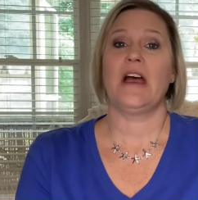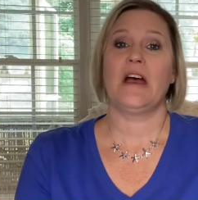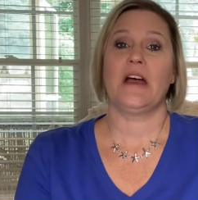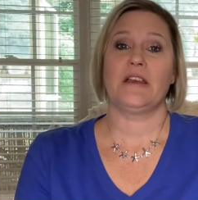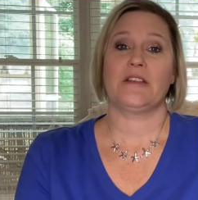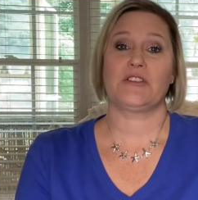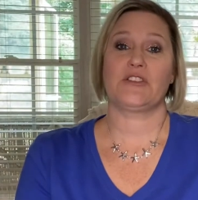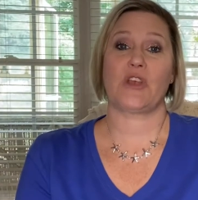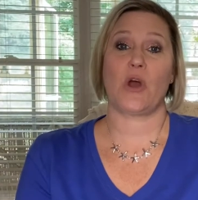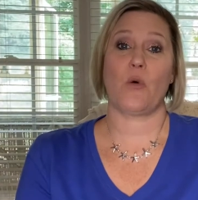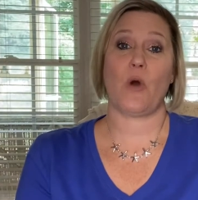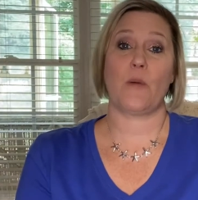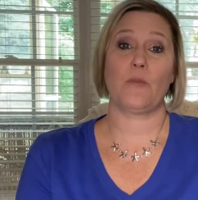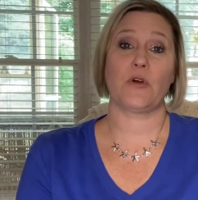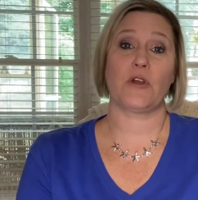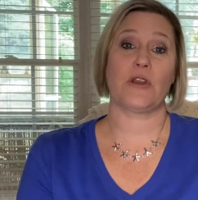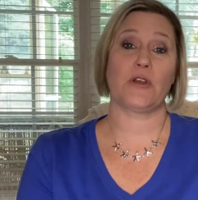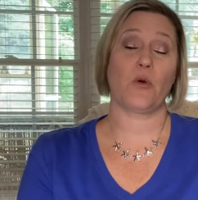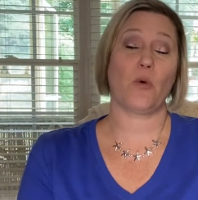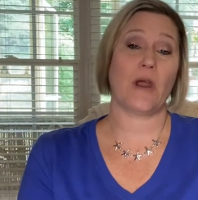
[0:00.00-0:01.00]
So I'm
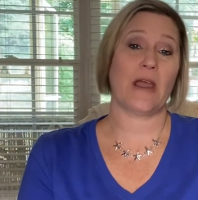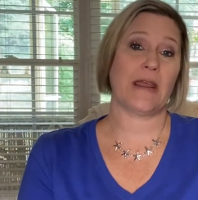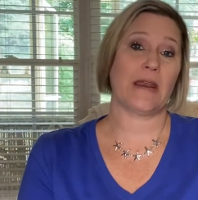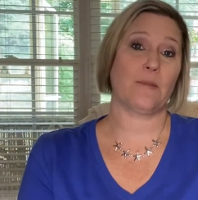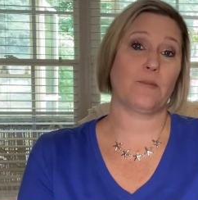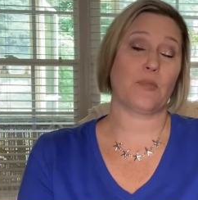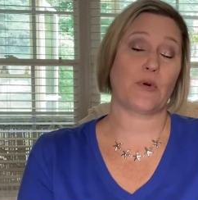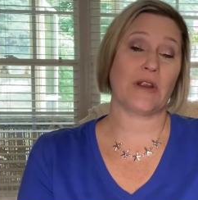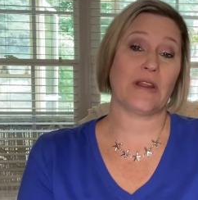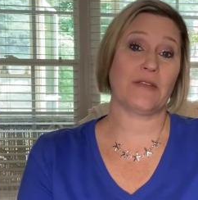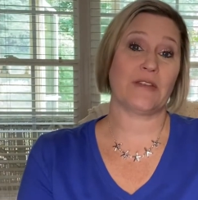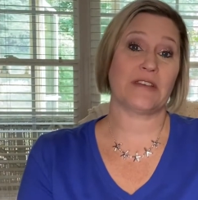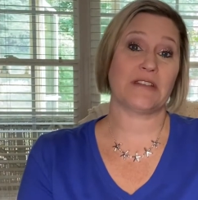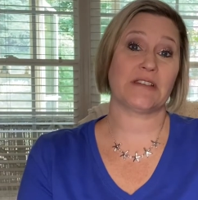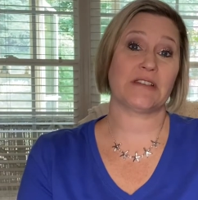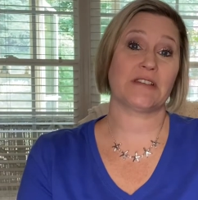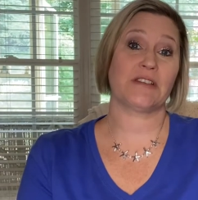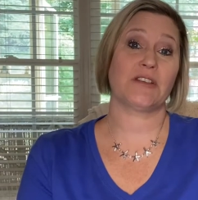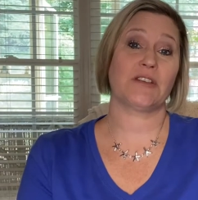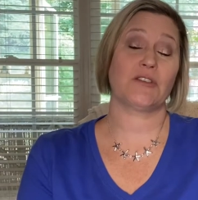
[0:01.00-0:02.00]
gonna go ahead and bring
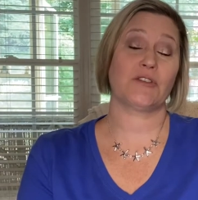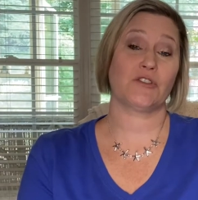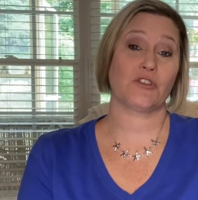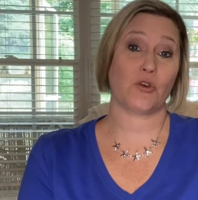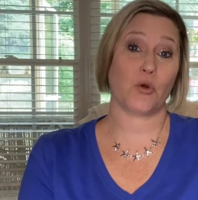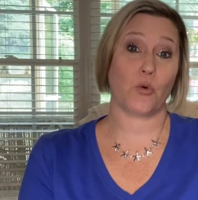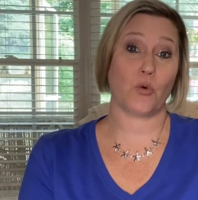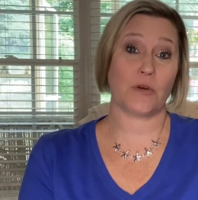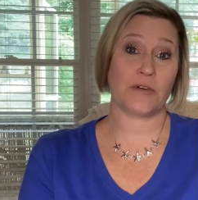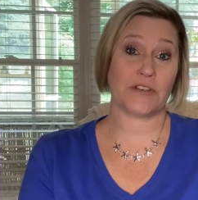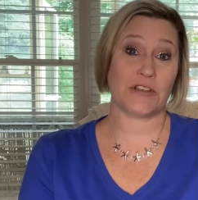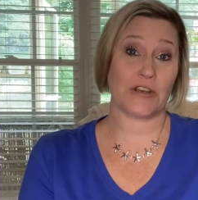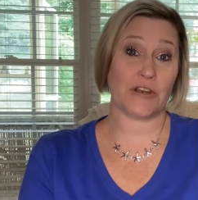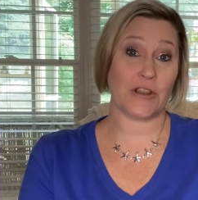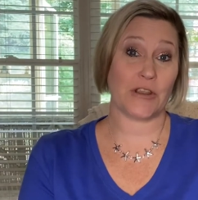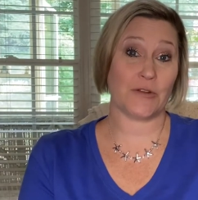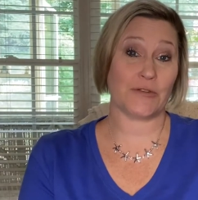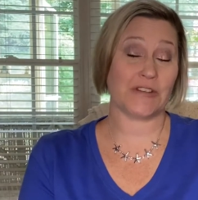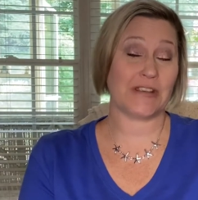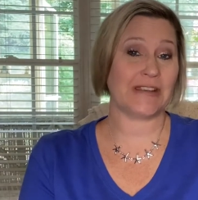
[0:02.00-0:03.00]
this tour to
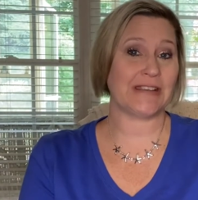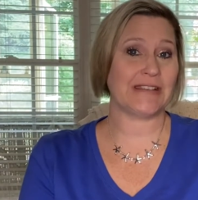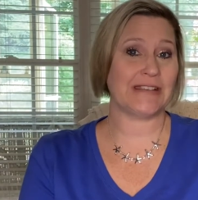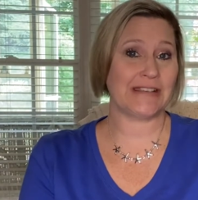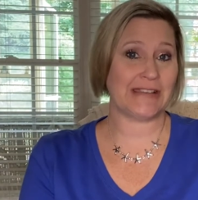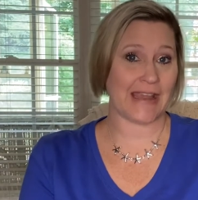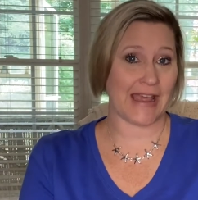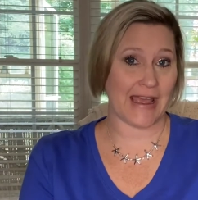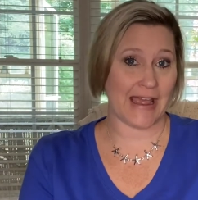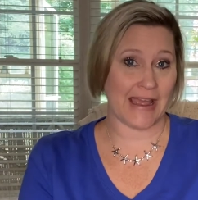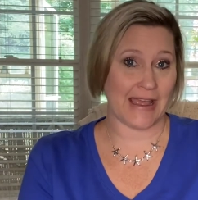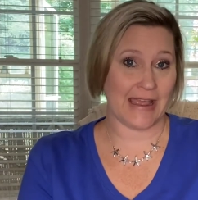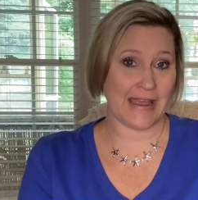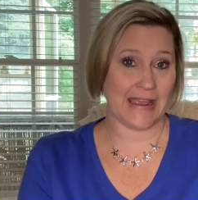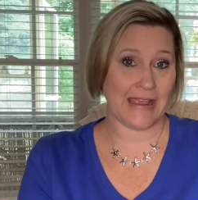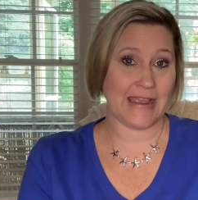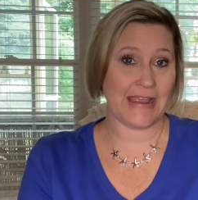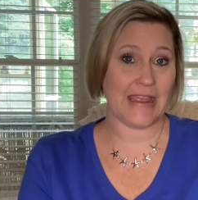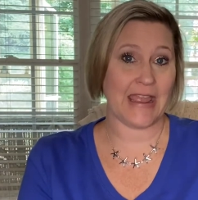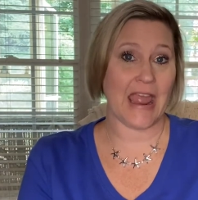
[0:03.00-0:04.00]
you
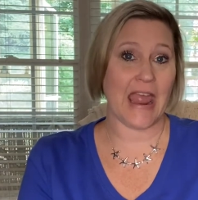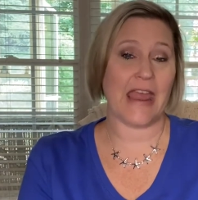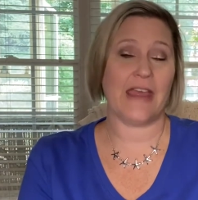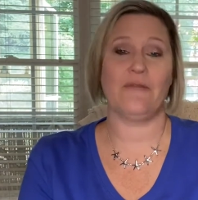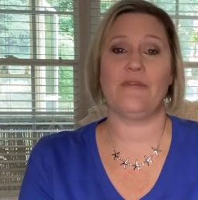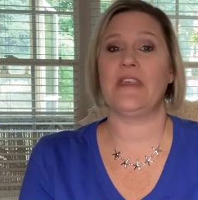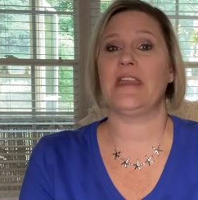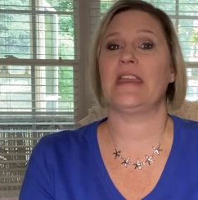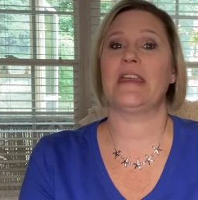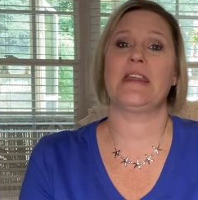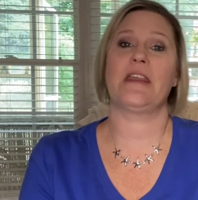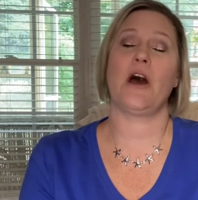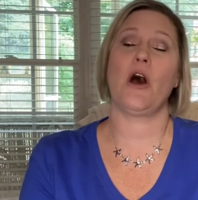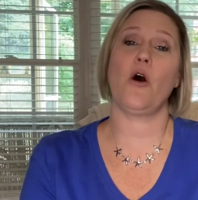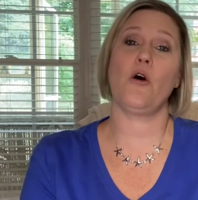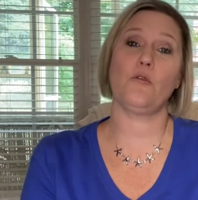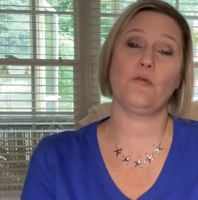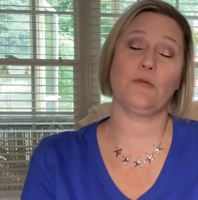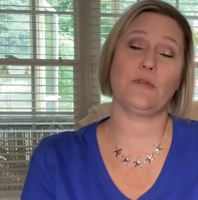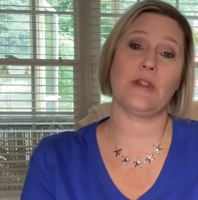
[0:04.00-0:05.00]
today. And then
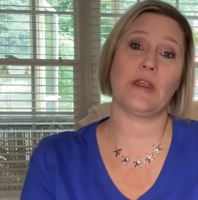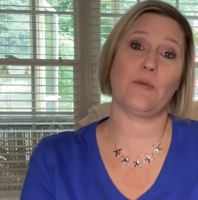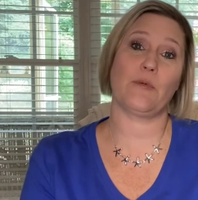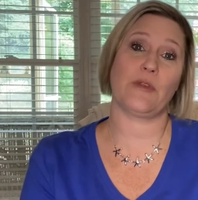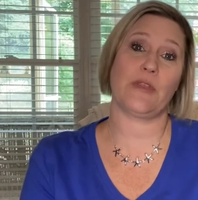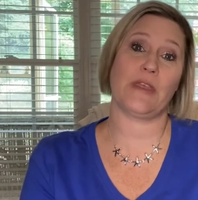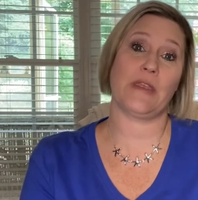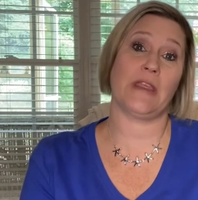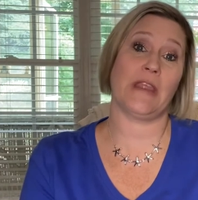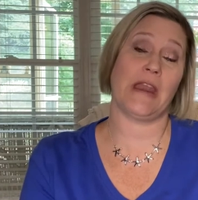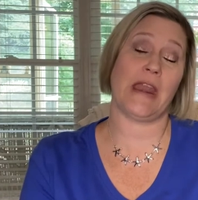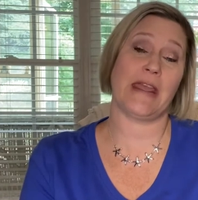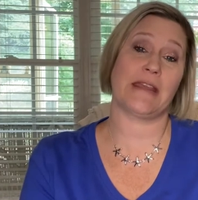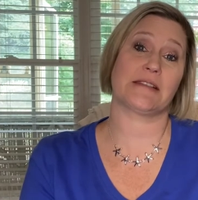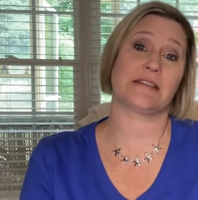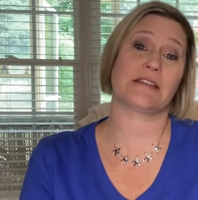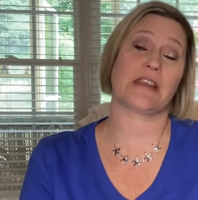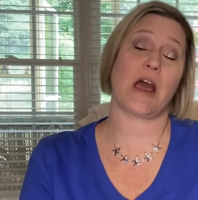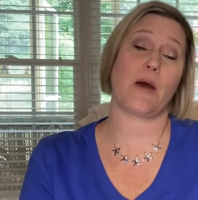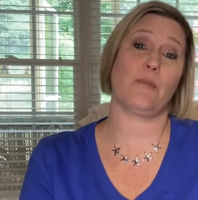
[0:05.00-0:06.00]
hopefully within the
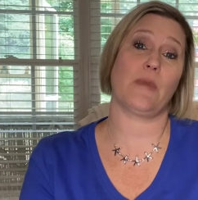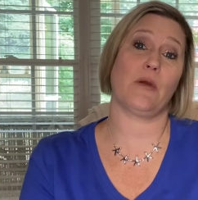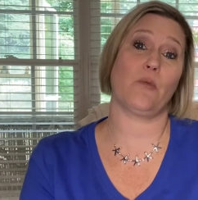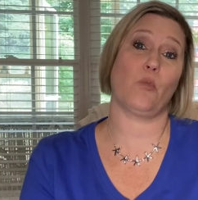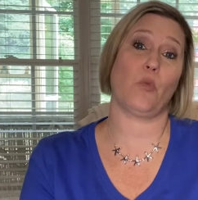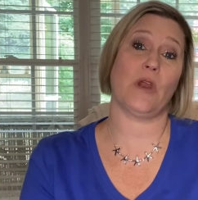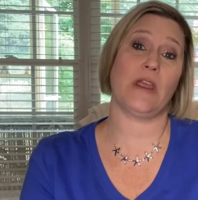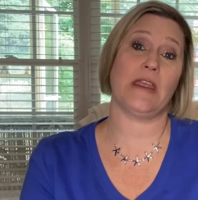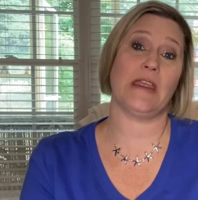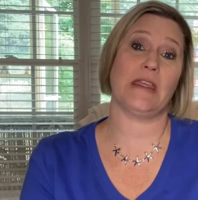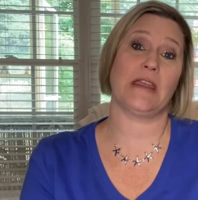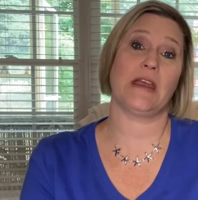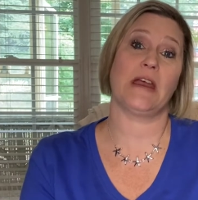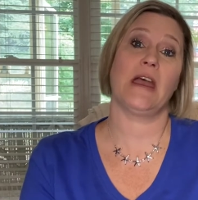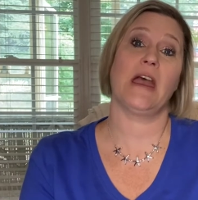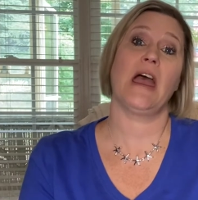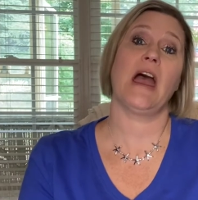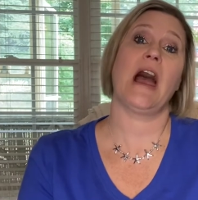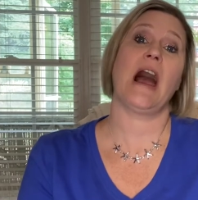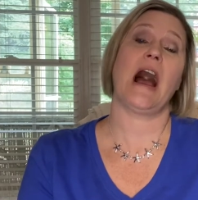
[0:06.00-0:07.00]
next coming week,
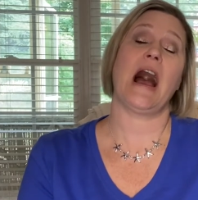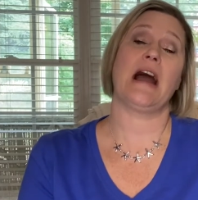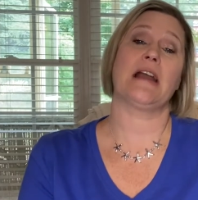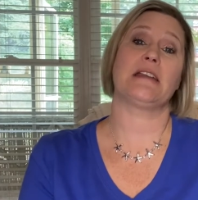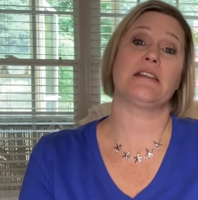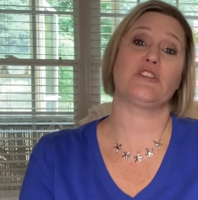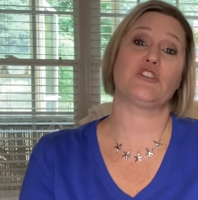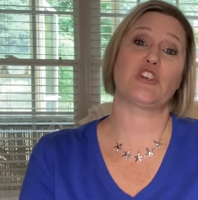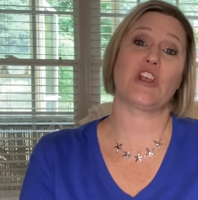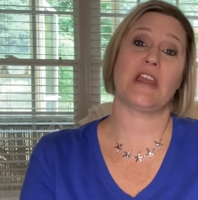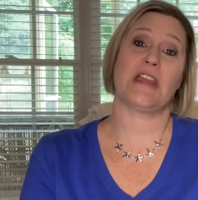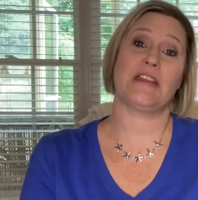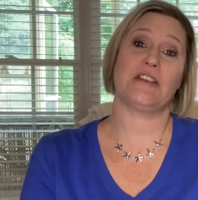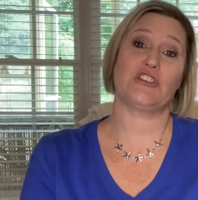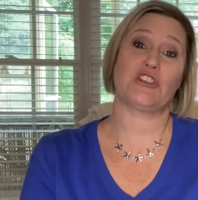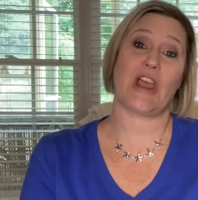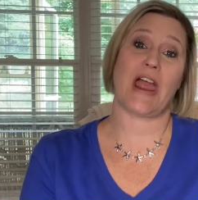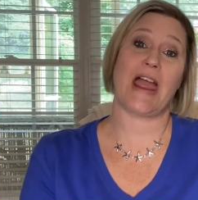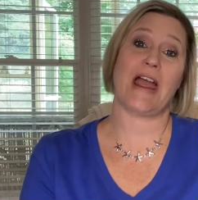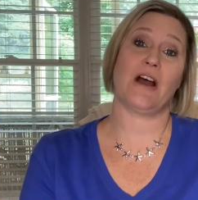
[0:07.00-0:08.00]
I can
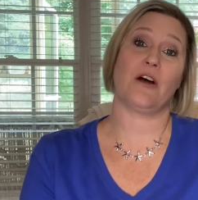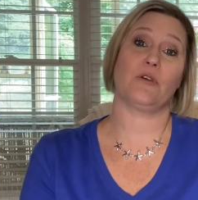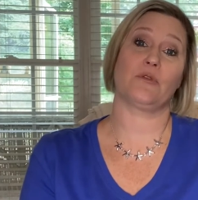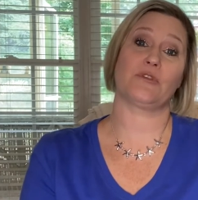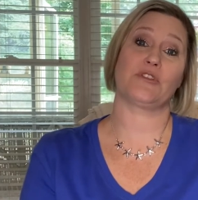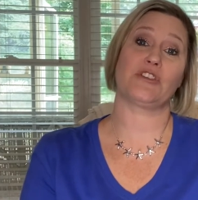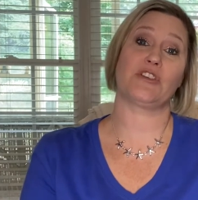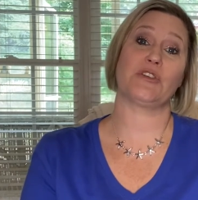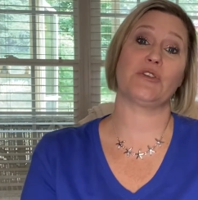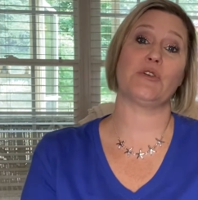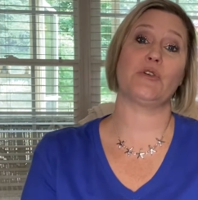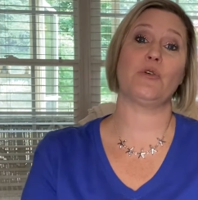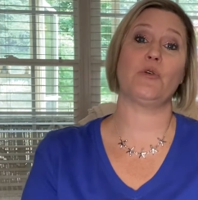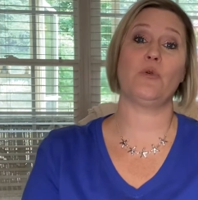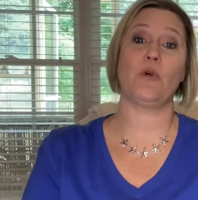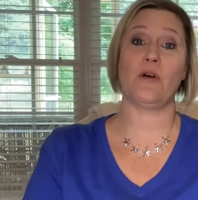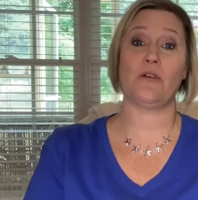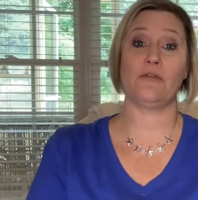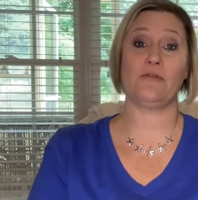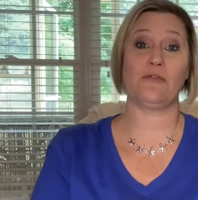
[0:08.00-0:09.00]
change out
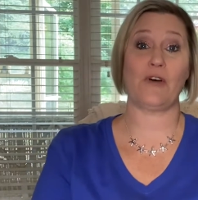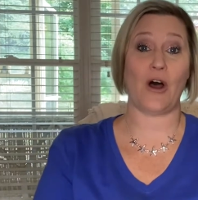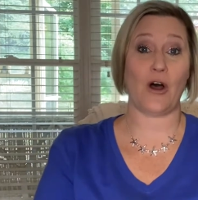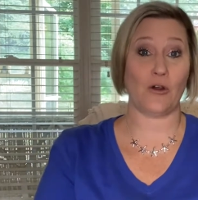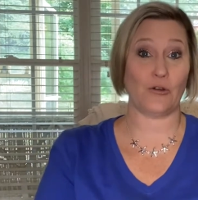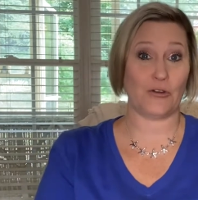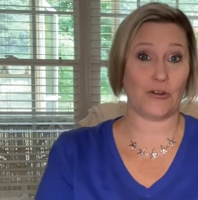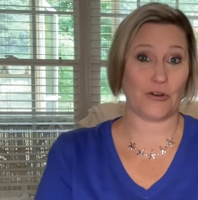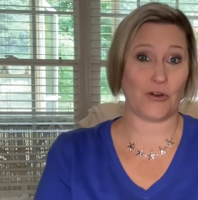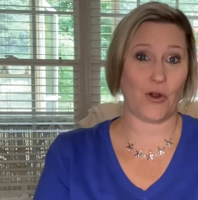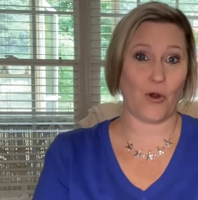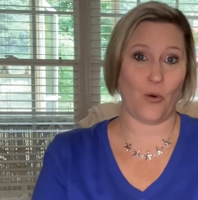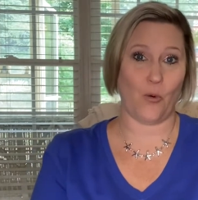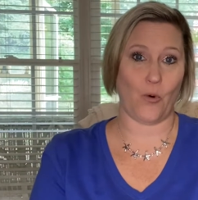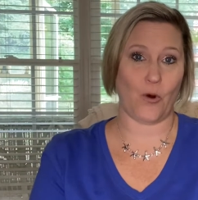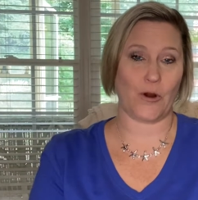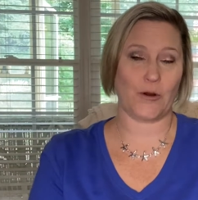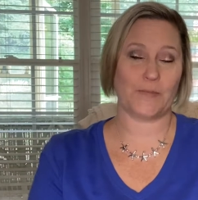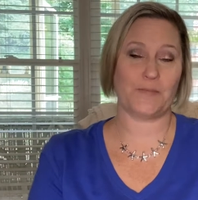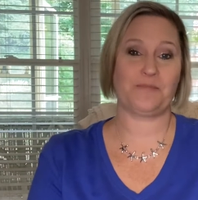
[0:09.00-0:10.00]
to fall
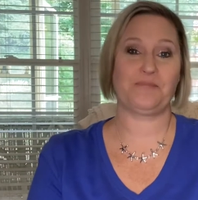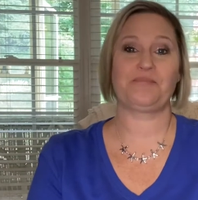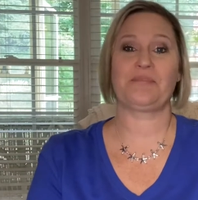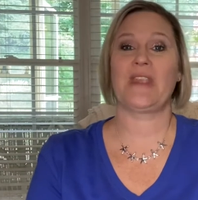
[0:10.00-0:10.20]
decor.